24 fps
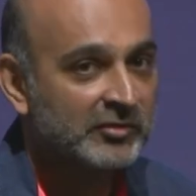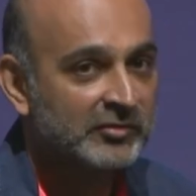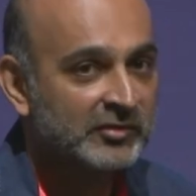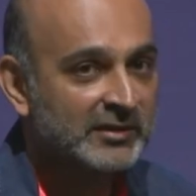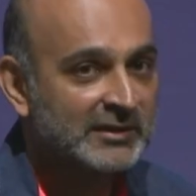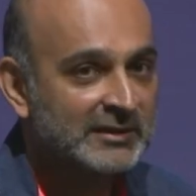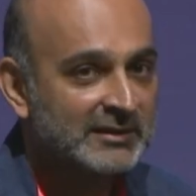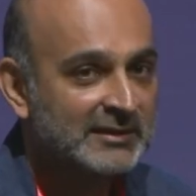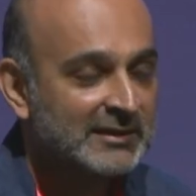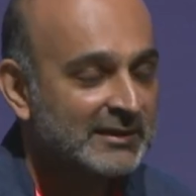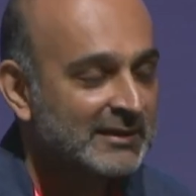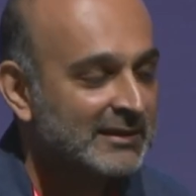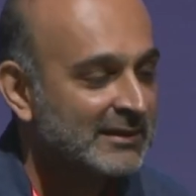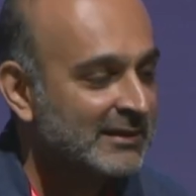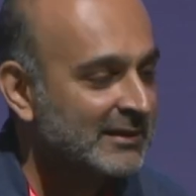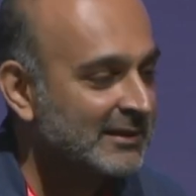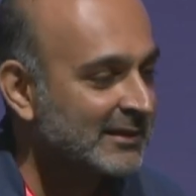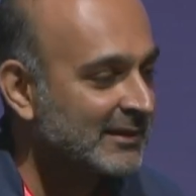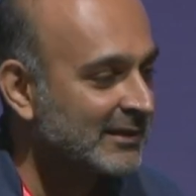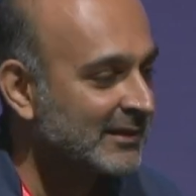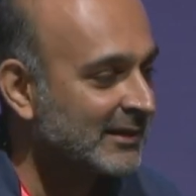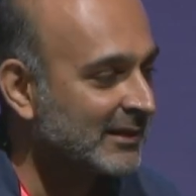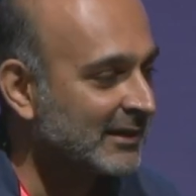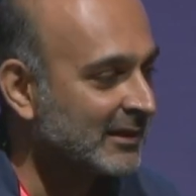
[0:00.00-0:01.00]
And
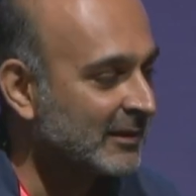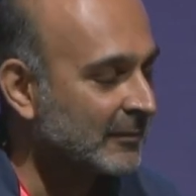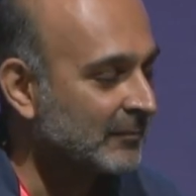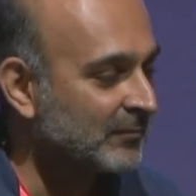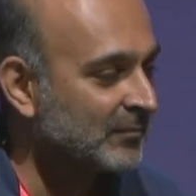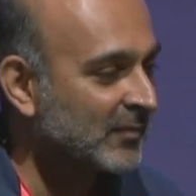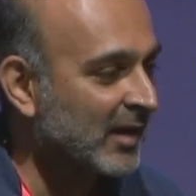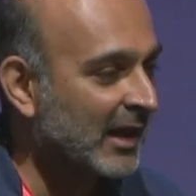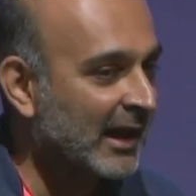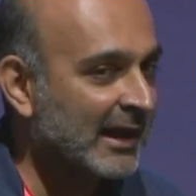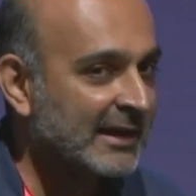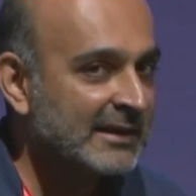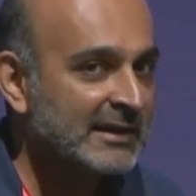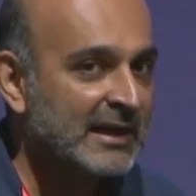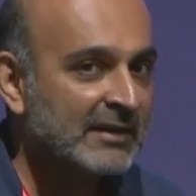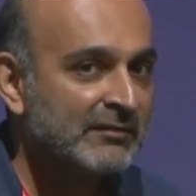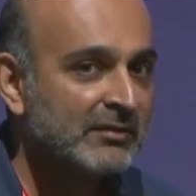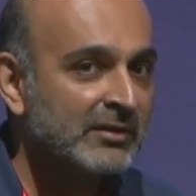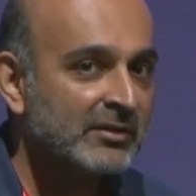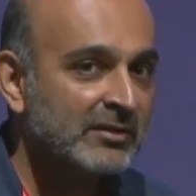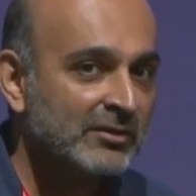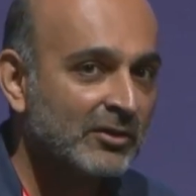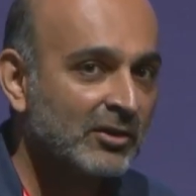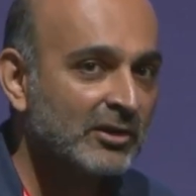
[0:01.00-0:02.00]
um, I never
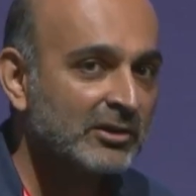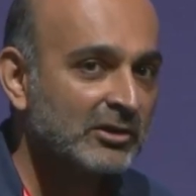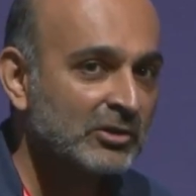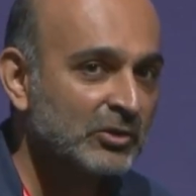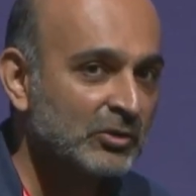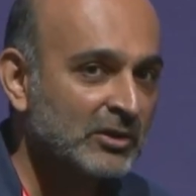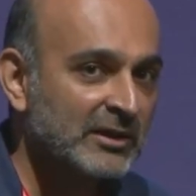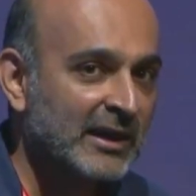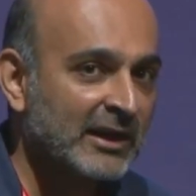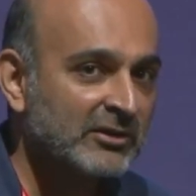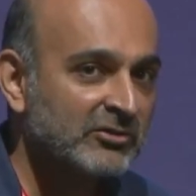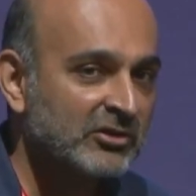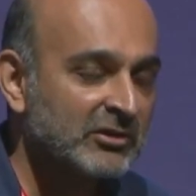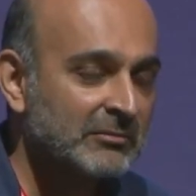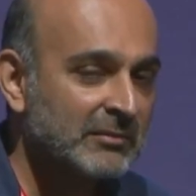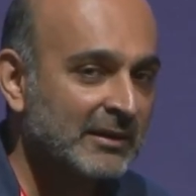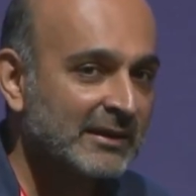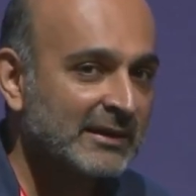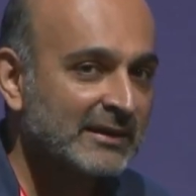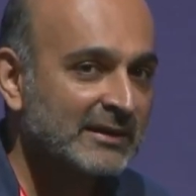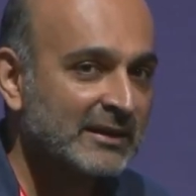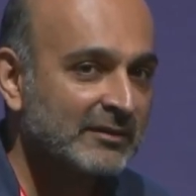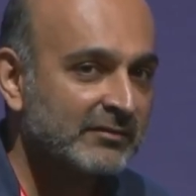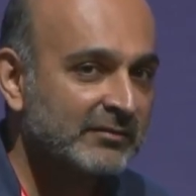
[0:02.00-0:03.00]
thought you could actually make
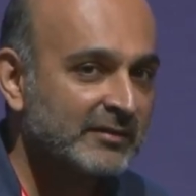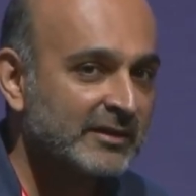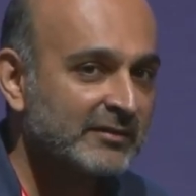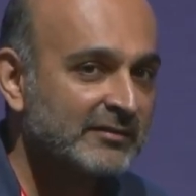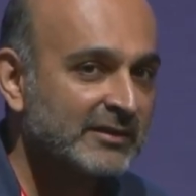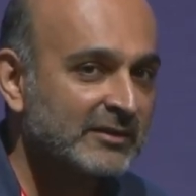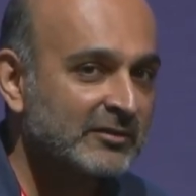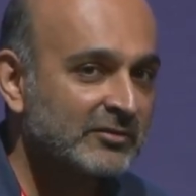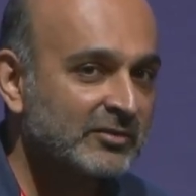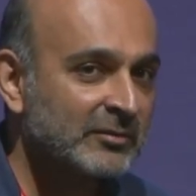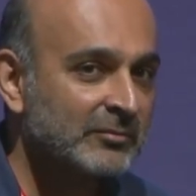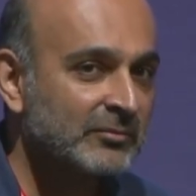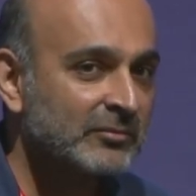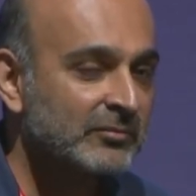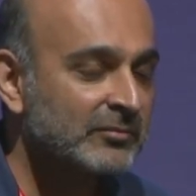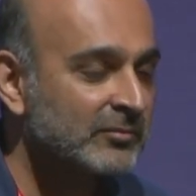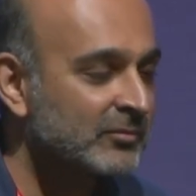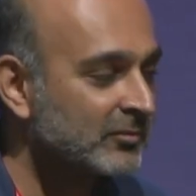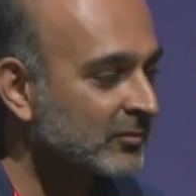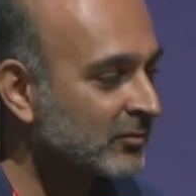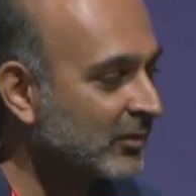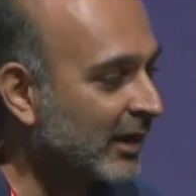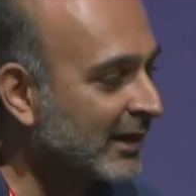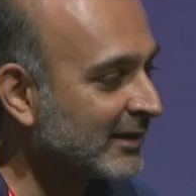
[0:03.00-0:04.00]
enough living
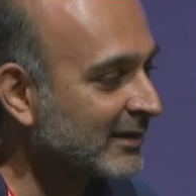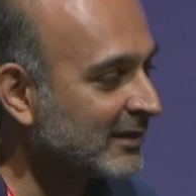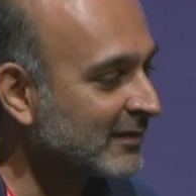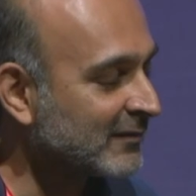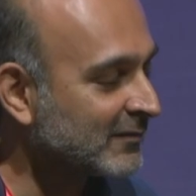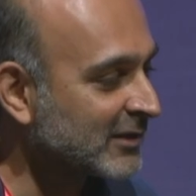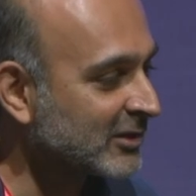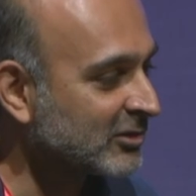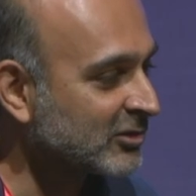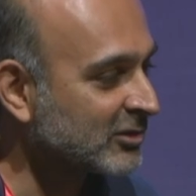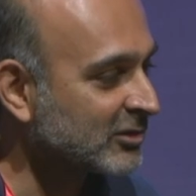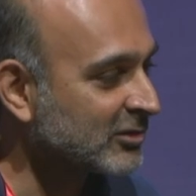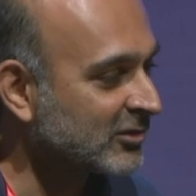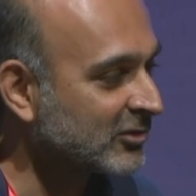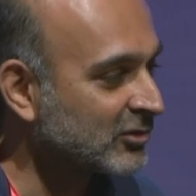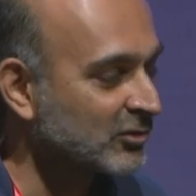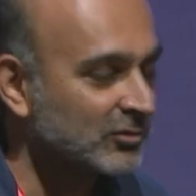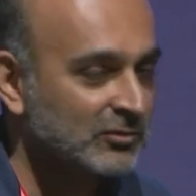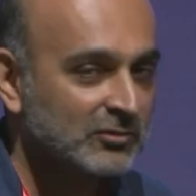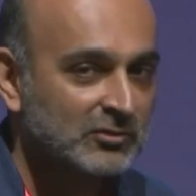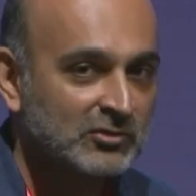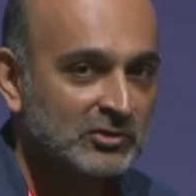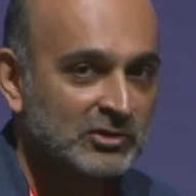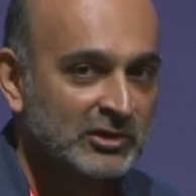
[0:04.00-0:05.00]
from writing fiction to
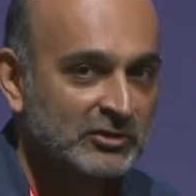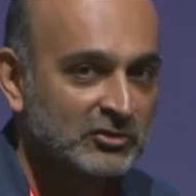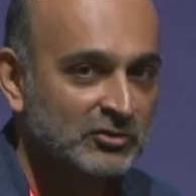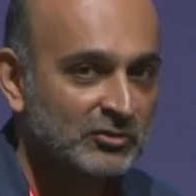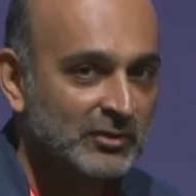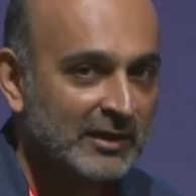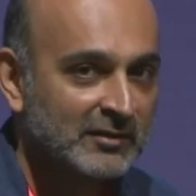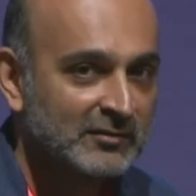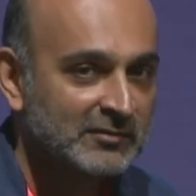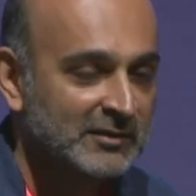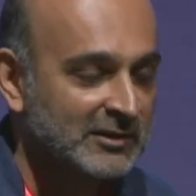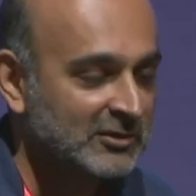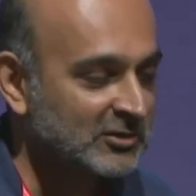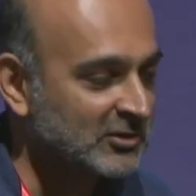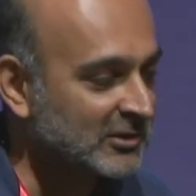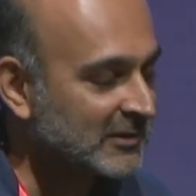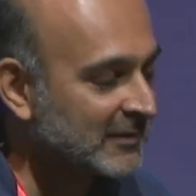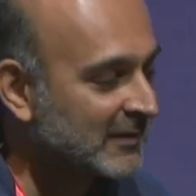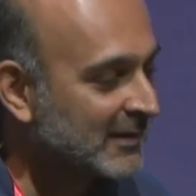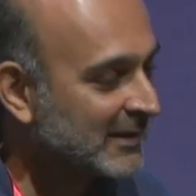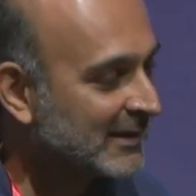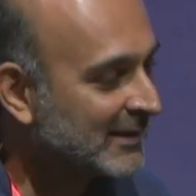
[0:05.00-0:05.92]
just write fiction.